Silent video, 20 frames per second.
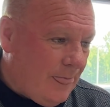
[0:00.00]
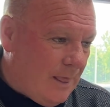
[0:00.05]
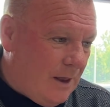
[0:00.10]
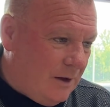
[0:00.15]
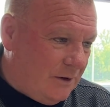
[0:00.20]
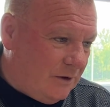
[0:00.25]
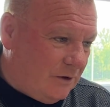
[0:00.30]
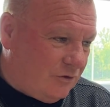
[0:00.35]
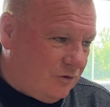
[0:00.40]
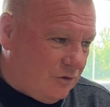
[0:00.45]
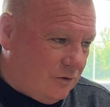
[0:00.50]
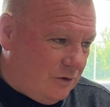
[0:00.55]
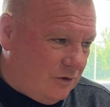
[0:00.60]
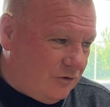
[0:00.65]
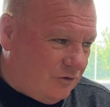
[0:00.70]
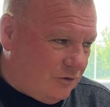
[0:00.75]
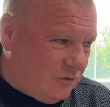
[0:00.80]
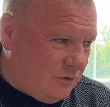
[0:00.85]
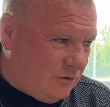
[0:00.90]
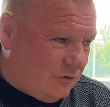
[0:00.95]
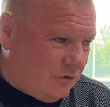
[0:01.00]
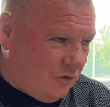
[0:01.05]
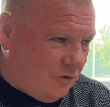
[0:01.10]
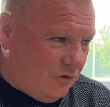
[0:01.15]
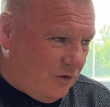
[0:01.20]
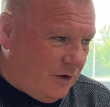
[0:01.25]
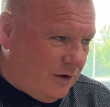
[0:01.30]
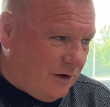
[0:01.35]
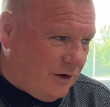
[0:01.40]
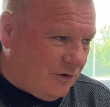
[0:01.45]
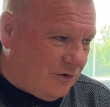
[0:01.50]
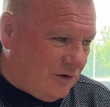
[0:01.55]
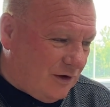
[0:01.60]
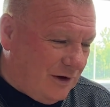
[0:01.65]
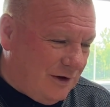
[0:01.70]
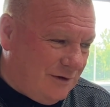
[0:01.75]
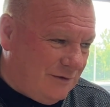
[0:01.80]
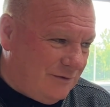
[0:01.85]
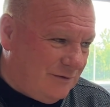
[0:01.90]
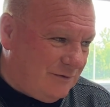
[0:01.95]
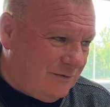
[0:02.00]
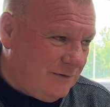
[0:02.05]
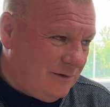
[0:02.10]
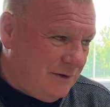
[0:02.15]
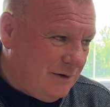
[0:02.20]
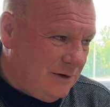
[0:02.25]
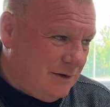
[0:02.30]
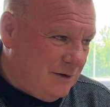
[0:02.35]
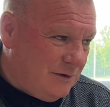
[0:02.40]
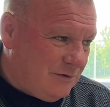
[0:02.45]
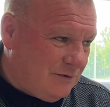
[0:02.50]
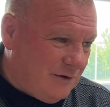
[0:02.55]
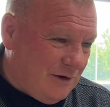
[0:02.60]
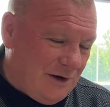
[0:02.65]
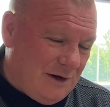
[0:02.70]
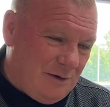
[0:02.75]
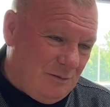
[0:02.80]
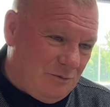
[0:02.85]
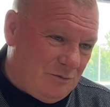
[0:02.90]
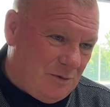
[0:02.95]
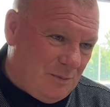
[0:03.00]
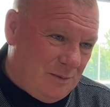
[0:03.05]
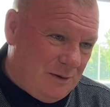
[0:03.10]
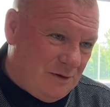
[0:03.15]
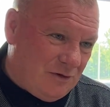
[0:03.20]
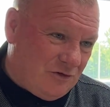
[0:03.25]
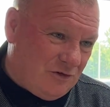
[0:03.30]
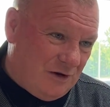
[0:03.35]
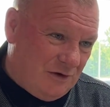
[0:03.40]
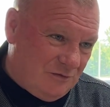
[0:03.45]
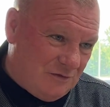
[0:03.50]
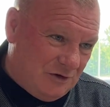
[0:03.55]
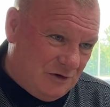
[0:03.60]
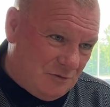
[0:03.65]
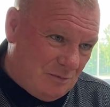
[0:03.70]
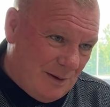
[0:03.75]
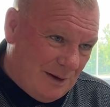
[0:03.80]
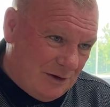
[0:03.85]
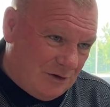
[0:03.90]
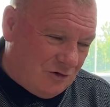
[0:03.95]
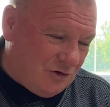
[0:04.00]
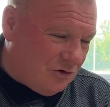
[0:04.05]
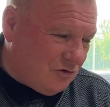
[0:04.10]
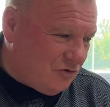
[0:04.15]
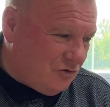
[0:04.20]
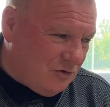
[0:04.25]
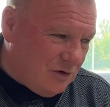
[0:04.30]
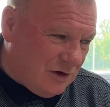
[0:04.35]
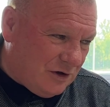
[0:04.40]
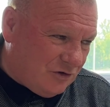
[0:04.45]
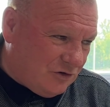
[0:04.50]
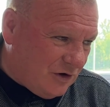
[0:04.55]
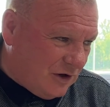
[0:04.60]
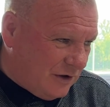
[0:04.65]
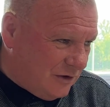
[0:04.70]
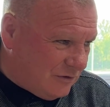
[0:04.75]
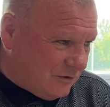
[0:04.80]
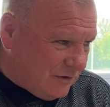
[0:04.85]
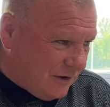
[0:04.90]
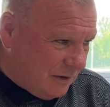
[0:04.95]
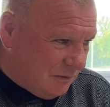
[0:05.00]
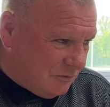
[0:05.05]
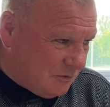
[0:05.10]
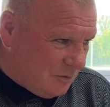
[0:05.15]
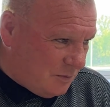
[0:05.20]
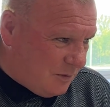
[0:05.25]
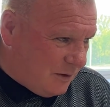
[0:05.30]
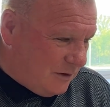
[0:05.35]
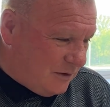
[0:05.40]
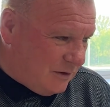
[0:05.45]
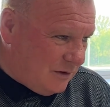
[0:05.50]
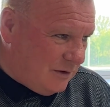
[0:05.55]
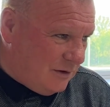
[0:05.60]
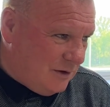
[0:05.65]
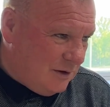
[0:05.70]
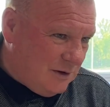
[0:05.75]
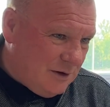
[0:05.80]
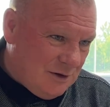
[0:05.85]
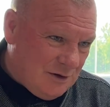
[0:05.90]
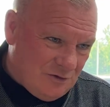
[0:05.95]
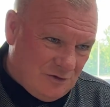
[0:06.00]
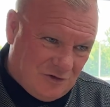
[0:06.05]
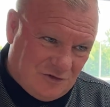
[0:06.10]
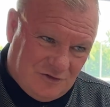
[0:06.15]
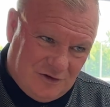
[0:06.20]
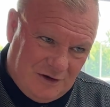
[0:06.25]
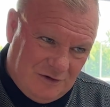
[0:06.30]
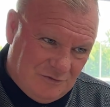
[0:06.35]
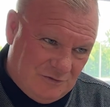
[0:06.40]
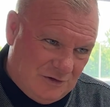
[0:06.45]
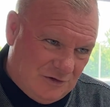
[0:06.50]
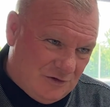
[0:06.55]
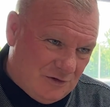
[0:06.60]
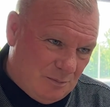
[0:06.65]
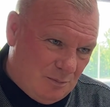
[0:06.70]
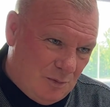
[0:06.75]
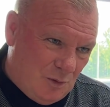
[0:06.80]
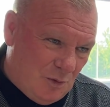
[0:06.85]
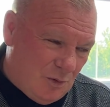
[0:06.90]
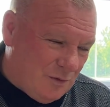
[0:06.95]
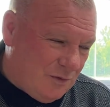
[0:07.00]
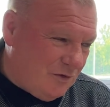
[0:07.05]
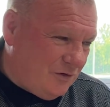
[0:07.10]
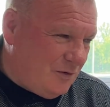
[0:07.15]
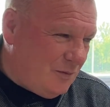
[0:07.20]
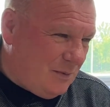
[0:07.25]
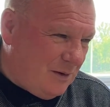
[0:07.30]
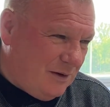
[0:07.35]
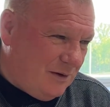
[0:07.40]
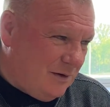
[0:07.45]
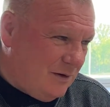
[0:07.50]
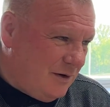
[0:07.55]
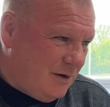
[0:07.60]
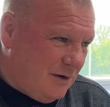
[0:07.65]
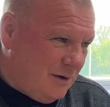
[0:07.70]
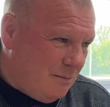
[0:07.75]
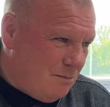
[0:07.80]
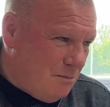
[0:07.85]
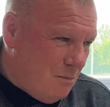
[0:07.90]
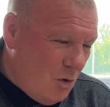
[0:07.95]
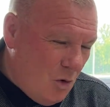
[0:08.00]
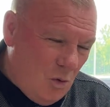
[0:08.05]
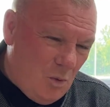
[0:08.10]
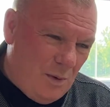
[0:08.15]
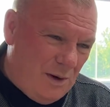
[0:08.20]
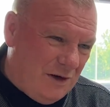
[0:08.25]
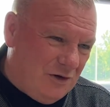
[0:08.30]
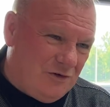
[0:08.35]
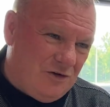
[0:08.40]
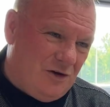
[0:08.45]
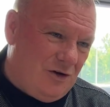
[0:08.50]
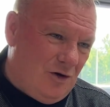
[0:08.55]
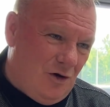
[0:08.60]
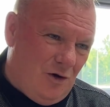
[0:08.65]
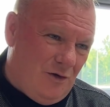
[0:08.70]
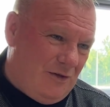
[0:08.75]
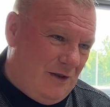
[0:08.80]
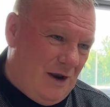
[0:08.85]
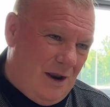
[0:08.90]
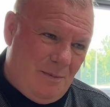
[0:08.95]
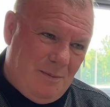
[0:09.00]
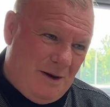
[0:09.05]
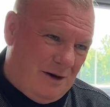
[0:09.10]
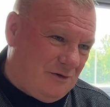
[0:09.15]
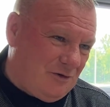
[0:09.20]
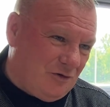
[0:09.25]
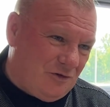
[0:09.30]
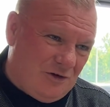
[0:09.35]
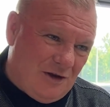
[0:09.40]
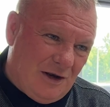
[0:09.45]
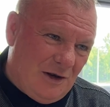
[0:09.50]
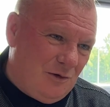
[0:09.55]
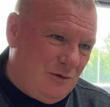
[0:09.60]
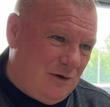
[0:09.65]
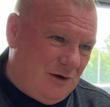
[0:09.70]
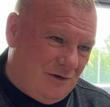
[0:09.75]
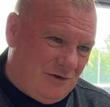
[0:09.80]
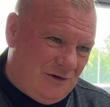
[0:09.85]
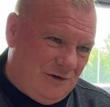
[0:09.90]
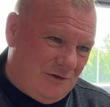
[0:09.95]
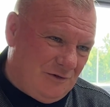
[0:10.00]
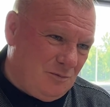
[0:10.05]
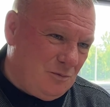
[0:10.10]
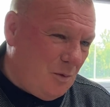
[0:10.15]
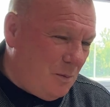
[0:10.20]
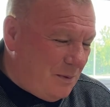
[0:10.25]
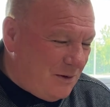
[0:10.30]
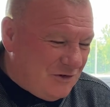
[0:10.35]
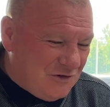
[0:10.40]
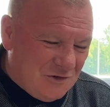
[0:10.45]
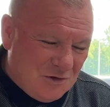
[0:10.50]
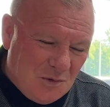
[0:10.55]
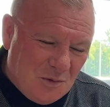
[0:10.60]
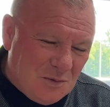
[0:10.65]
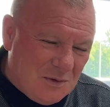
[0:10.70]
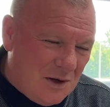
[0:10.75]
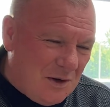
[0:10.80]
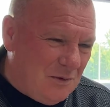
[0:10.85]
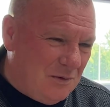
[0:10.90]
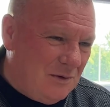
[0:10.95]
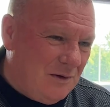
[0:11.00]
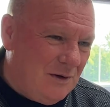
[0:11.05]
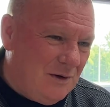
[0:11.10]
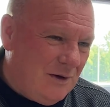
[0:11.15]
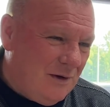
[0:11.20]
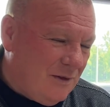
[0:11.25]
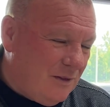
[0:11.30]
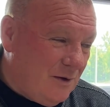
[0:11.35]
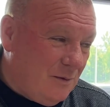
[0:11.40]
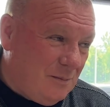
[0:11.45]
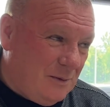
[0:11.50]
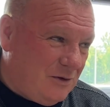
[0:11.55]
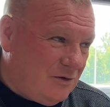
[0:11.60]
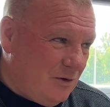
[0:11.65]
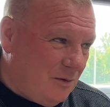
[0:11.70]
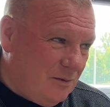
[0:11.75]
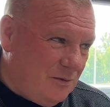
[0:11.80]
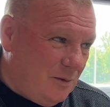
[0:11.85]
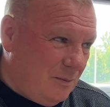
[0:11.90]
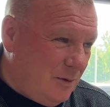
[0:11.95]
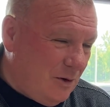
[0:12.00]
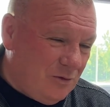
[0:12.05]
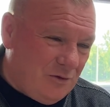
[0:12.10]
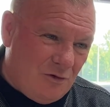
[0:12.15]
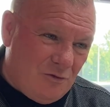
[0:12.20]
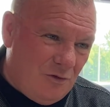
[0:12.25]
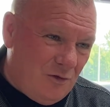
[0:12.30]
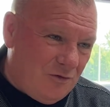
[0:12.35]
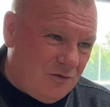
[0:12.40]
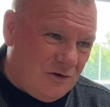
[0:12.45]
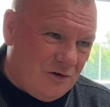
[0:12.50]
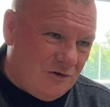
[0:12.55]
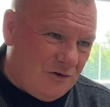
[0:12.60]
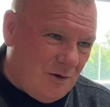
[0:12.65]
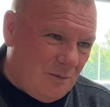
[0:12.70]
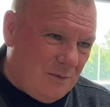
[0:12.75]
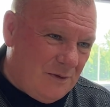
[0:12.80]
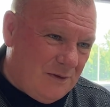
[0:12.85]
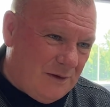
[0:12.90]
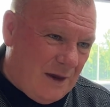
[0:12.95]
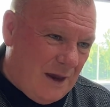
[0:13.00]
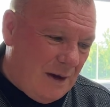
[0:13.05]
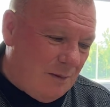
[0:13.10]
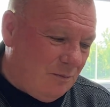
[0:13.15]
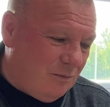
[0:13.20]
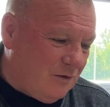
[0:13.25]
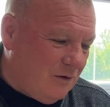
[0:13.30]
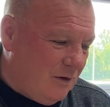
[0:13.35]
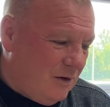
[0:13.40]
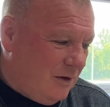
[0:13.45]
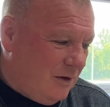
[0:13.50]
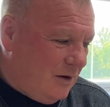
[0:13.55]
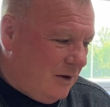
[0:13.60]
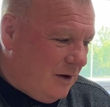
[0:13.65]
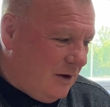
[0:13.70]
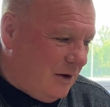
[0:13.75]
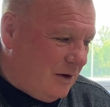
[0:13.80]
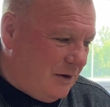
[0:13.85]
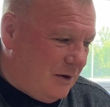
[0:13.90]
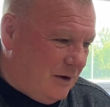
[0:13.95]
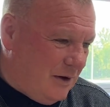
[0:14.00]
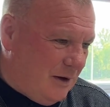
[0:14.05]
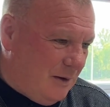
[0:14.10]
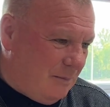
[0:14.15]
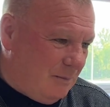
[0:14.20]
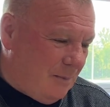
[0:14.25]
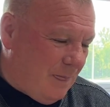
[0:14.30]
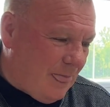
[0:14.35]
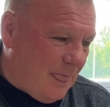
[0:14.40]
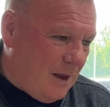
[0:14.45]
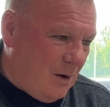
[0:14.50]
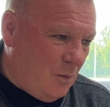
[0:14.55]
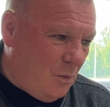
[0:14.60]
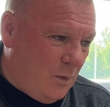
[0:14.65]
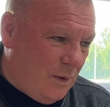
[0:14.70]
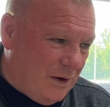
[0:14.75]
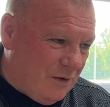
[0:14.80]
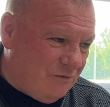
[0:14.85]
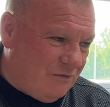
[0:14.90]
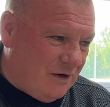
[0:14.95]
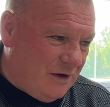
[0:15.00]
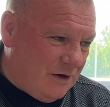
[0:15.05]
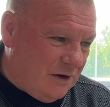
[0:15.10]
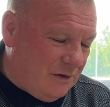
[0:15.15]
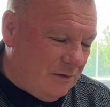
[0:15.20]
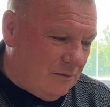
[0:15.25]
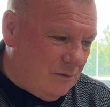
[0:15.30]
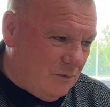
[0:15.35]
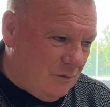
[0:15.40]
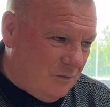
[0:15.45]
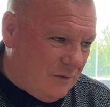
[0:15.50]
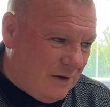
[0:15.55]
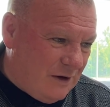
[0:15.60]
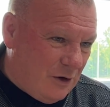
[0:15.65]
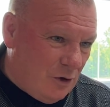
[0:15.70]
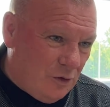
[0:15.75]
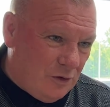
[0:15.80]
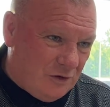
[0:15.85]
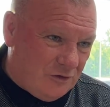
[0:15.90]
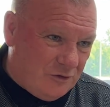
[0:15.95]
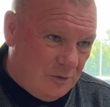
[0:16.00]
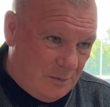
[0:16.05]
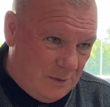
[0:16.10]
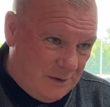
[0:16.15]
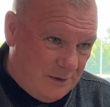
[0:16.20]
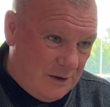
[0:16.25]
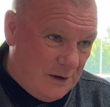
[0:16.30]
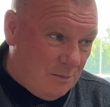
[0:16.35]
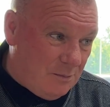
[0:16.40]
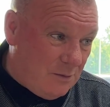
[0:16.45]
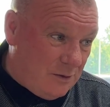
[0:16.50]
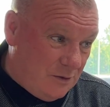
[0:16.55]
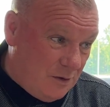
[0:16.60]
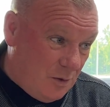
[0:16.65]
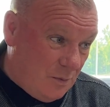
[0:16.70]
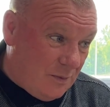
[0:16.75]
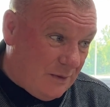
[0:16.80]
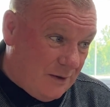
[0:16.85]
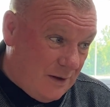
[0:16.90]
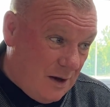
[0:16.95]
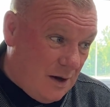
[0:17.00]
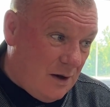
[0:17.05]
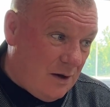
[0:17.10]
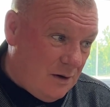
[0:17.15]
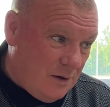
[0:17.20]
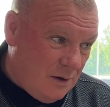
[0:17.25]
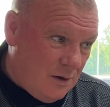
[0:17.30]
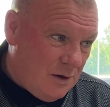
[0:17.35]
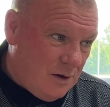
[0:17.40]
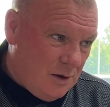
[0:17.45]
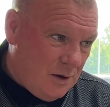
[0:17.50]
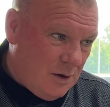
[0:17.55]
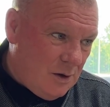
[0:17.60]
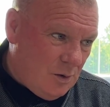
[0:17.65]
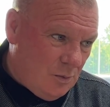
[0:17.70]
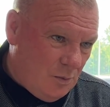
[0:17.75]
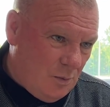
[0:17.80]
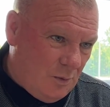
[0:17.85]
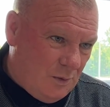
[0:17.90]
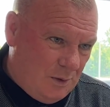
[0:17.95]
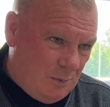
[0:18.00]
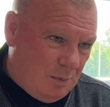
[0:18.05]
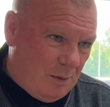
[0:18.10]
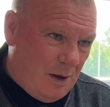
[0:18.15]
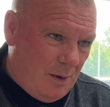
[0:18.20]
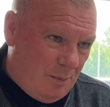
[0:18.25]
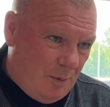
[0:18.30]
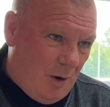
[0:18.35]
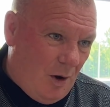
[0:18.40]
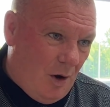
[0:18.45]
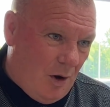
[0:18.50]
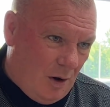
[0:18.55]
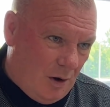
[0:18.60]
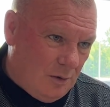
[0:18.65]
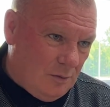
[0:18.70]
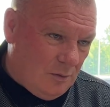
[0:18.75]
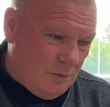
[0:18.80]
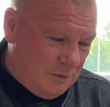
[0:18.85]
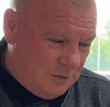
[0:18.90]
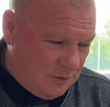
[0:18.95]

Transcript: And it's, it's, it's a really exciting time to be the Stevenage manager. It's a really exciting time to be the, the Stevenage supporters. I mean, more weeks than not, the Lamex will sell out next season. We'll be sold out. They'll be they'll be on the roofs in some of the games, and um, and we're very very honoured to be there. But now we're there, we want to play a part. We